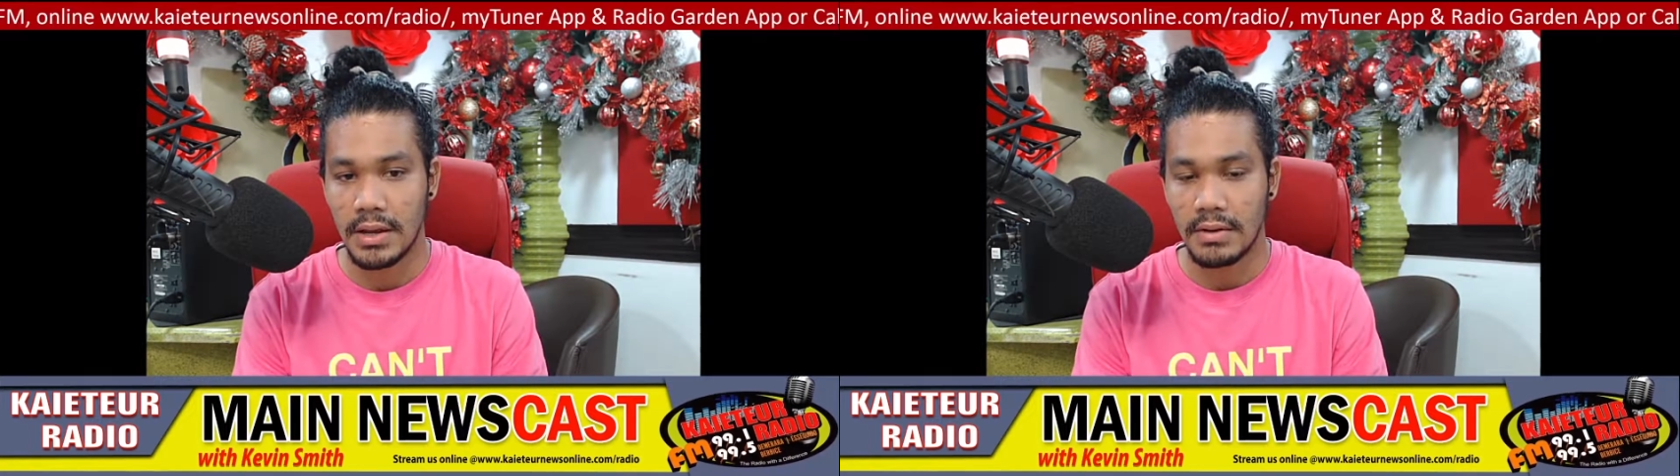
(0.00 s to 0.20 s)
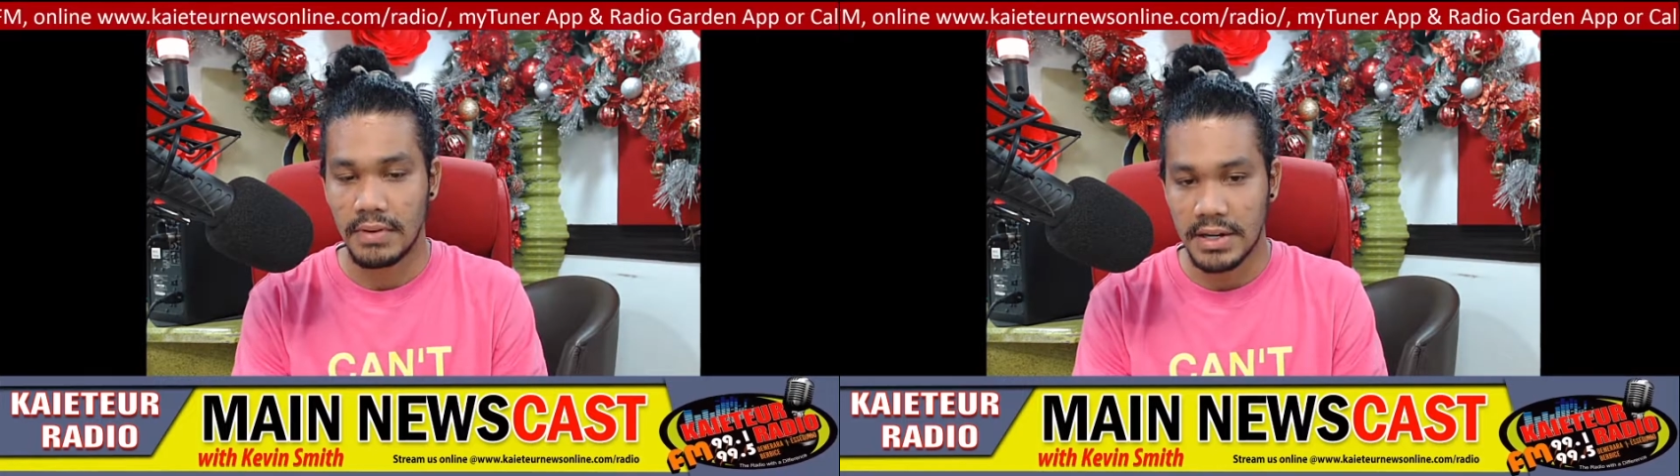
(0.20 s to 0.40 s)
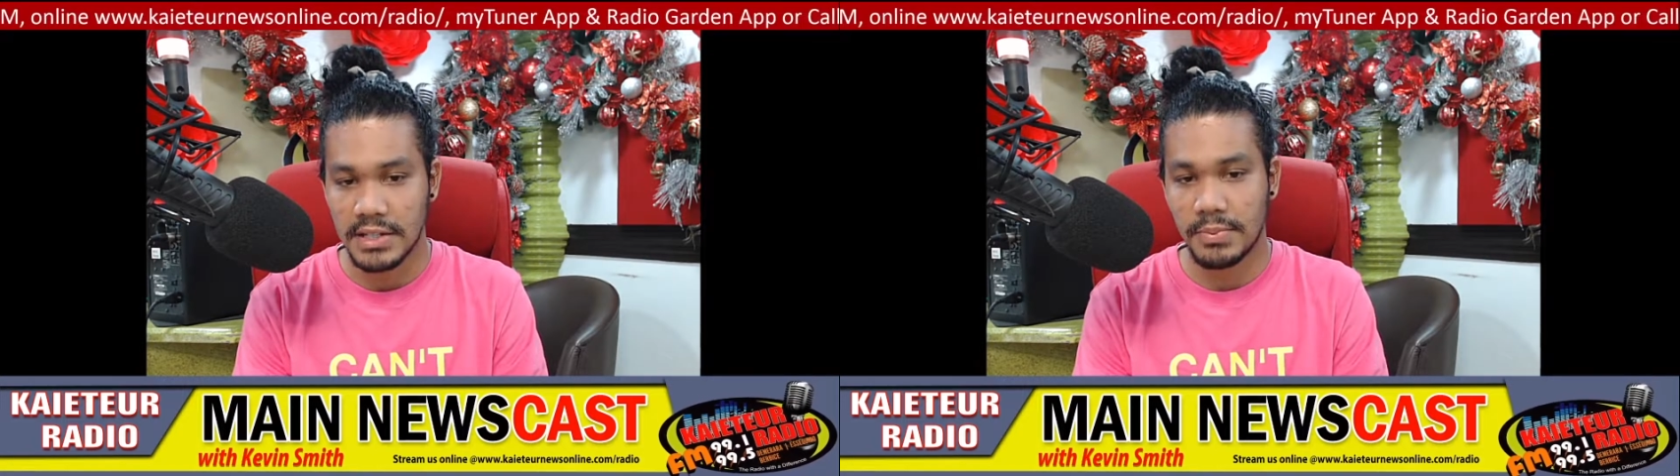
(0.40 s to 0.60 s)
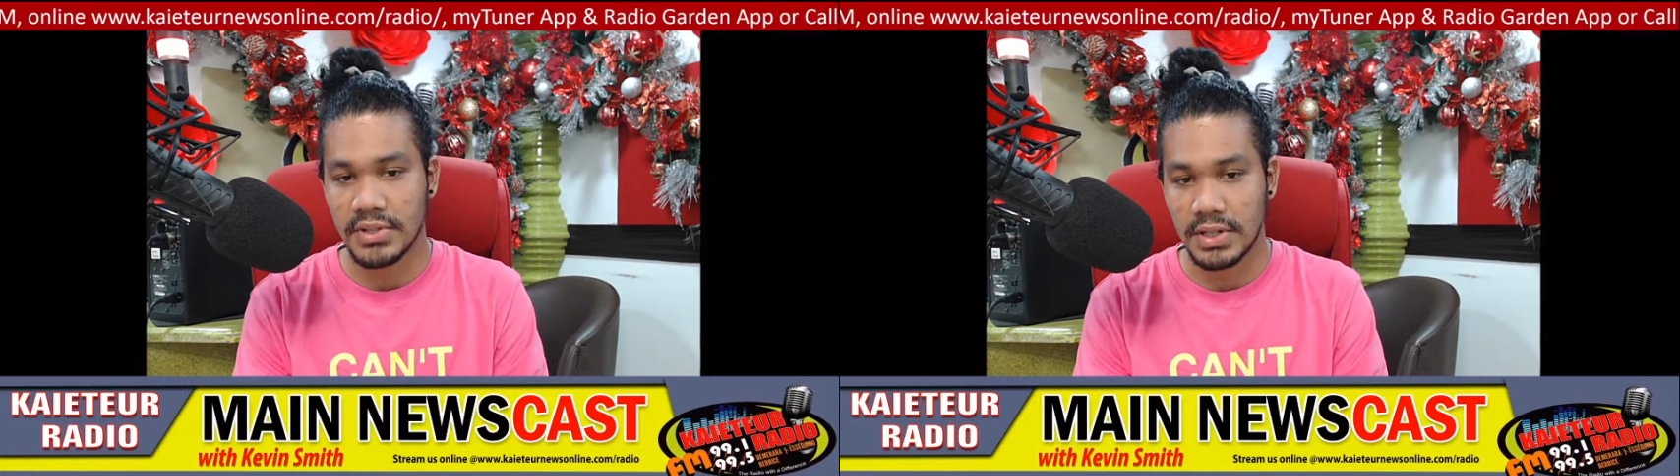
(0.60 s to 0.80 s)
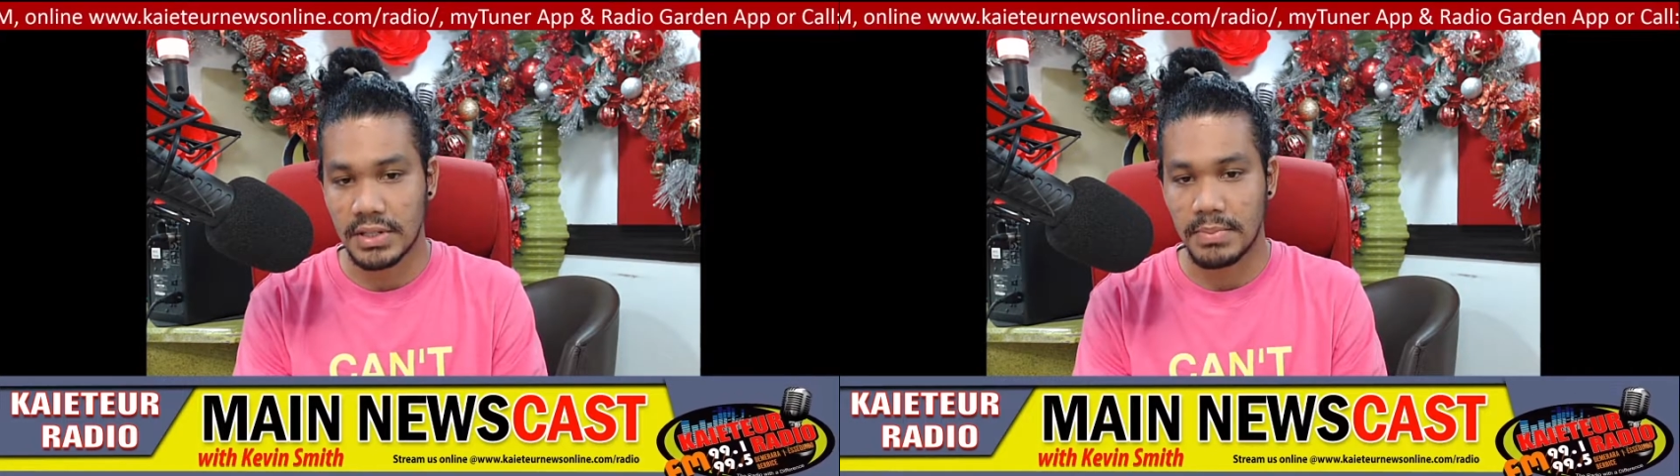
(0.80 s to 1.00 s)
Vice
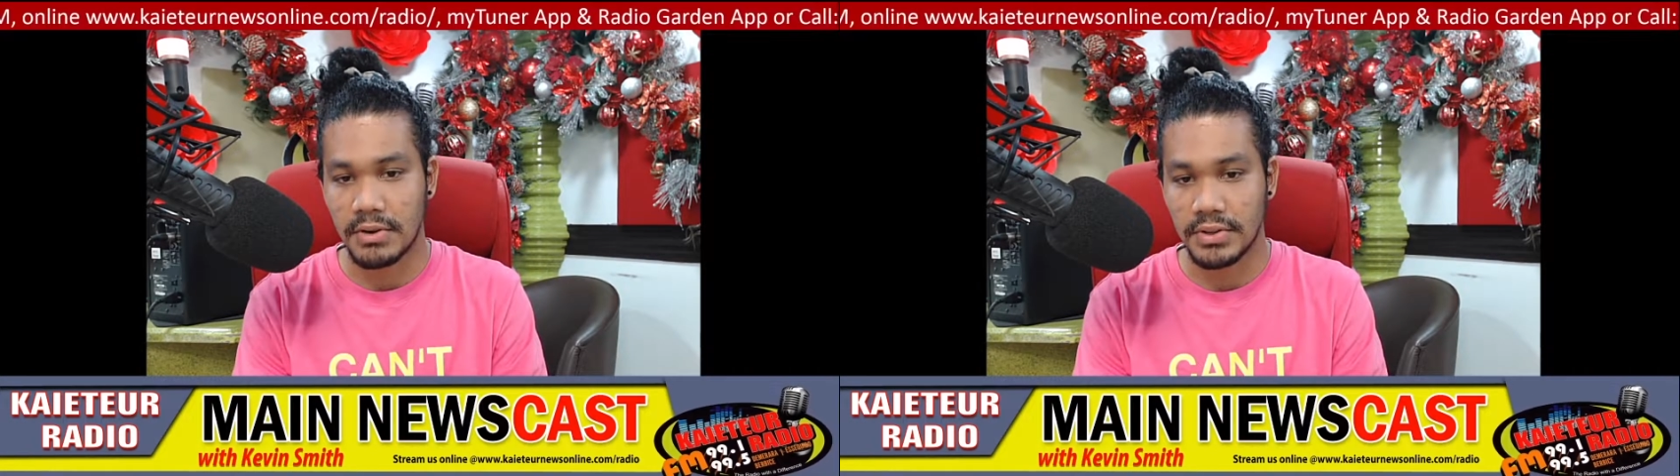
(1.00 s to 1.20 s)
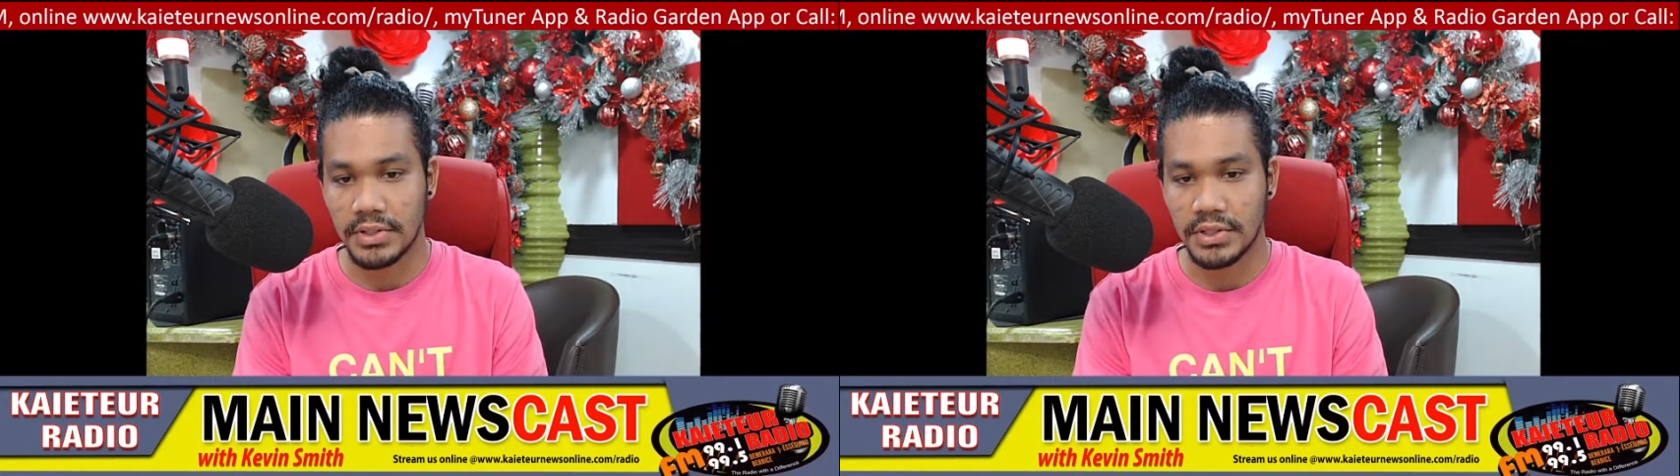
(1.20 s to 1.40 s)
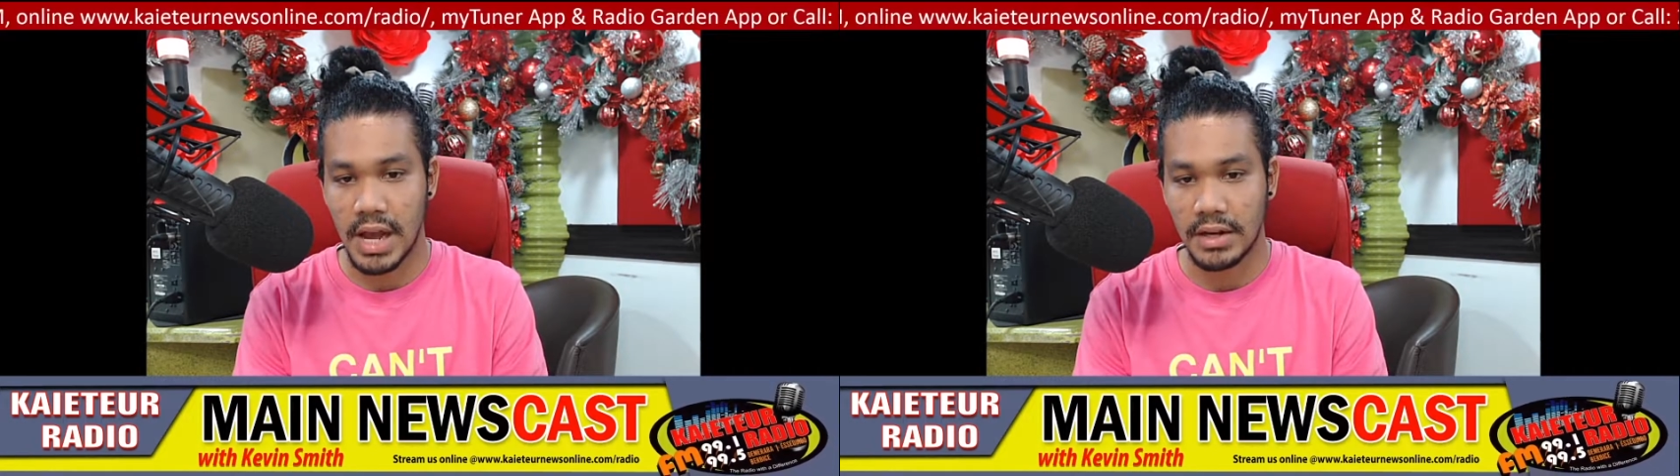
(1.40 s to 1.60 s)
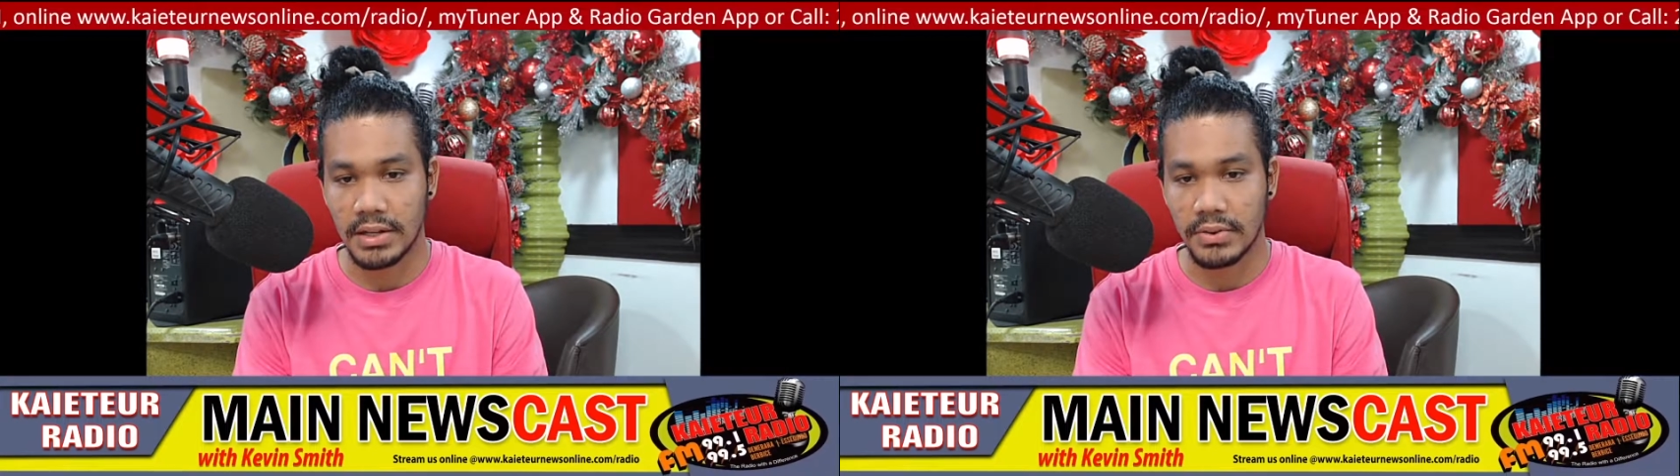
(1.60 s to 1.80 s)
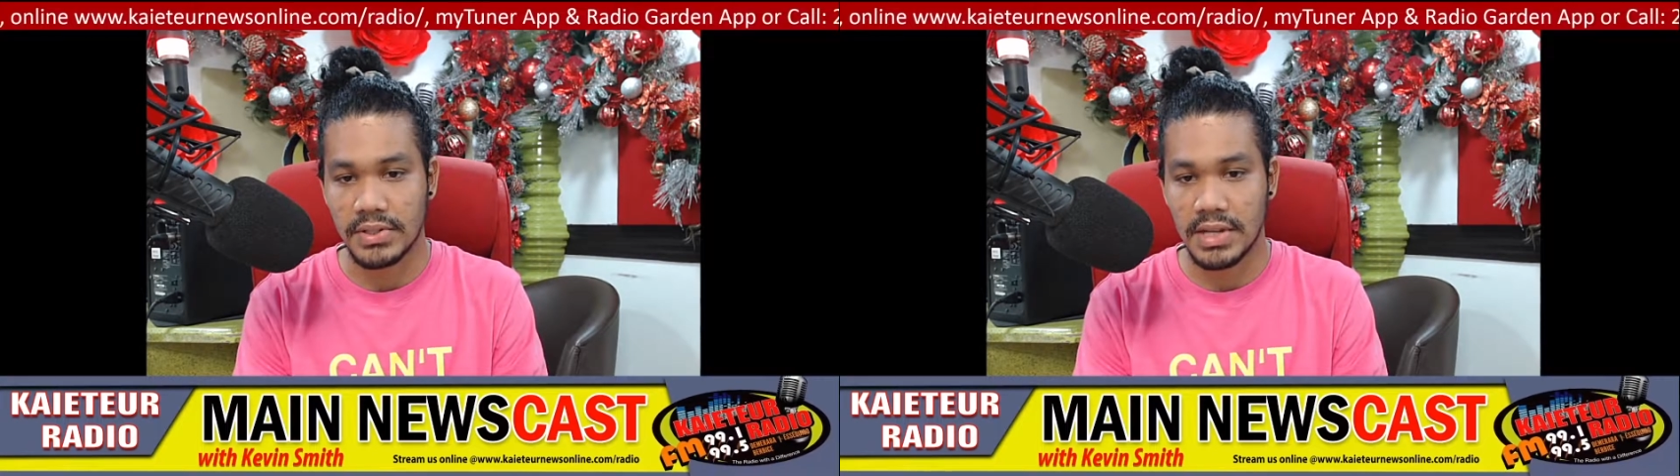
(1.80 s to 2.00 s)
President Bharat
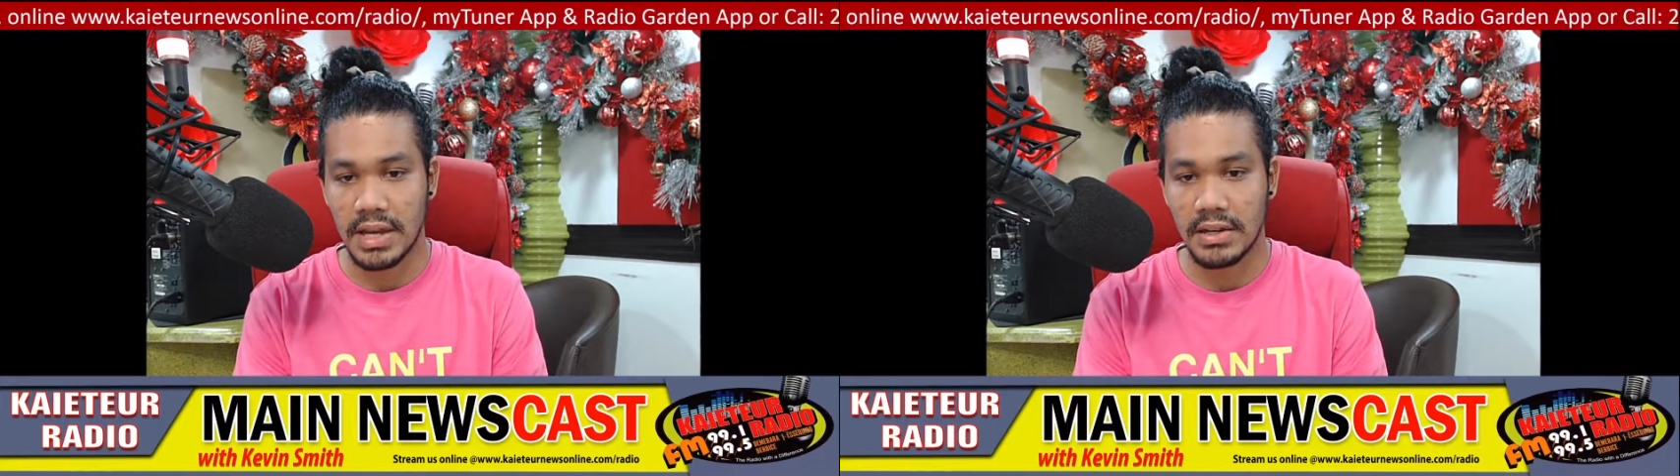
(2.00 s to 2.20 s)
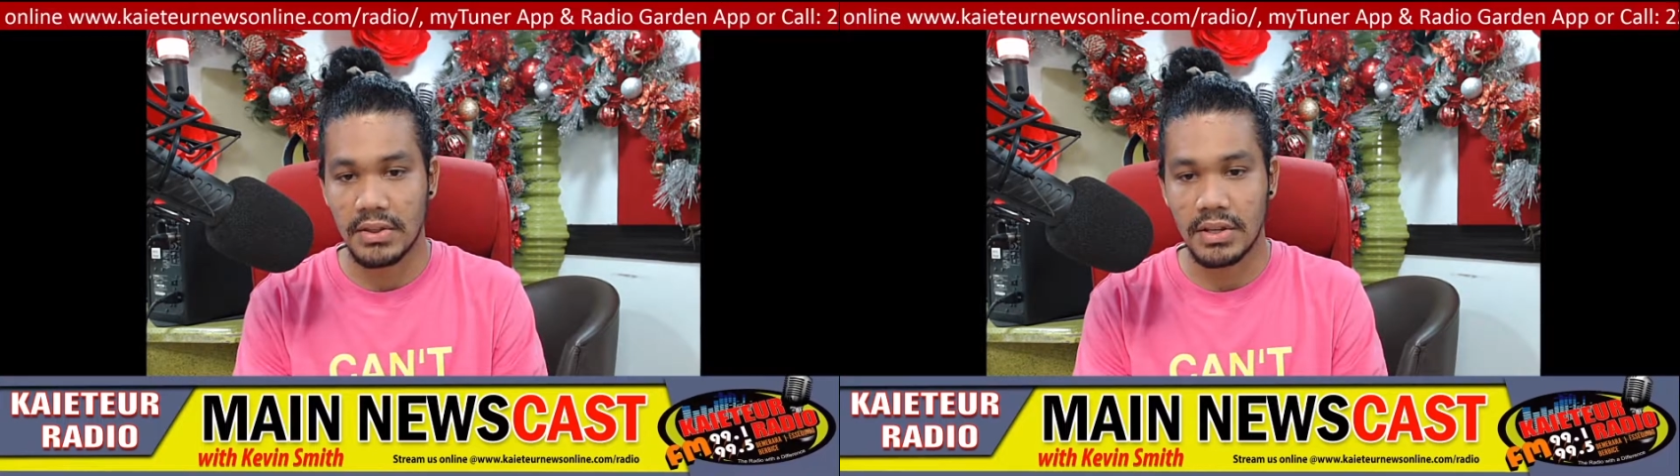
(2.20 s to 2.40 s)
Jagdeo said